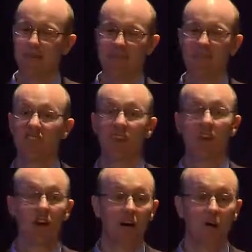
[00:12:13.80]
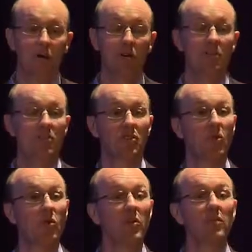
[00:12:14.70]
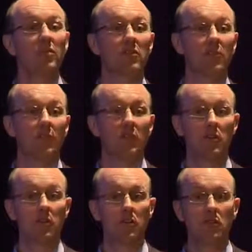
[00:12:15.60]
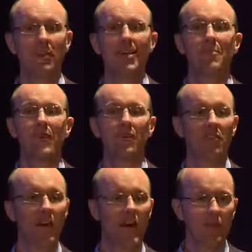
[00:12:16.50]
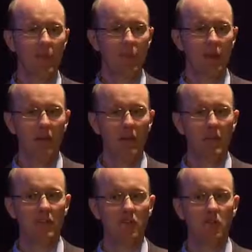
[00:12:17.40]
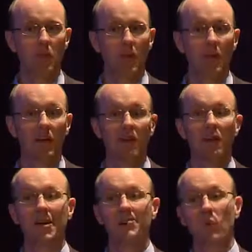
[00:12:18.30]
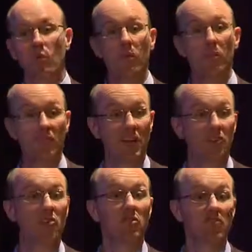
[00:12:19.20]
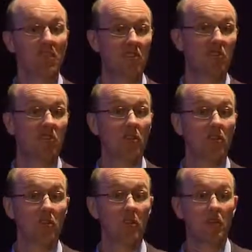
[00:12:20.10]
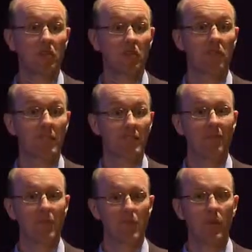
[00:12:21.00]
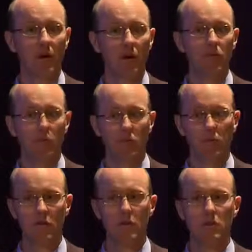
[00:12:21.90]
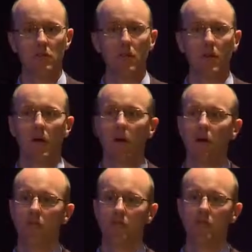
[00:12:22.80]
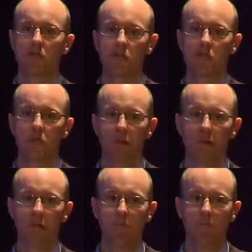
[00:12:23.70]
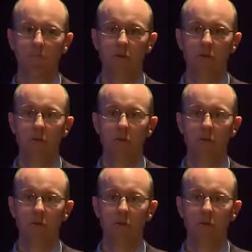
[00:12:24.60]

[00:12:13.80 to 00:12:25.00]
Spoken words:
so the style boxes, all these sort of definitions, do they have an impact on our decision making? Well, yes, they do. The research shows that these sorts of things are very powerful determinants of the decisions that we come to.